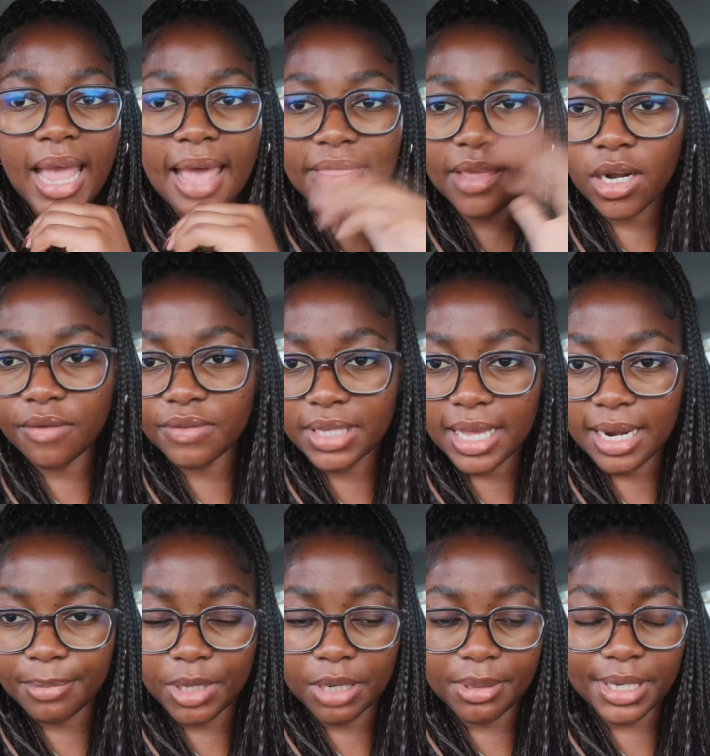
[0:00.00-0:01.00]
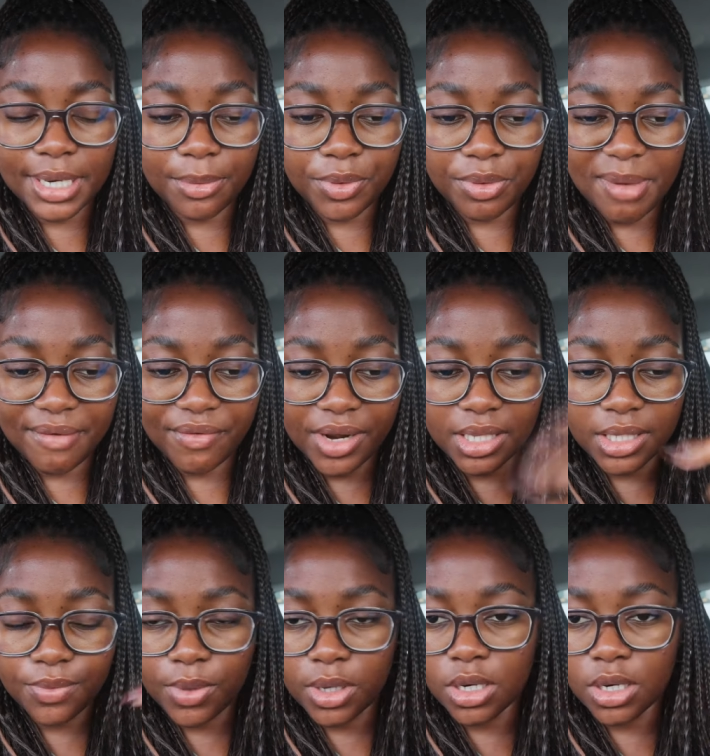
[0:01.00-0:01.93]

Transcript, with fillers: And then after that, I'm going to meet up with my friends and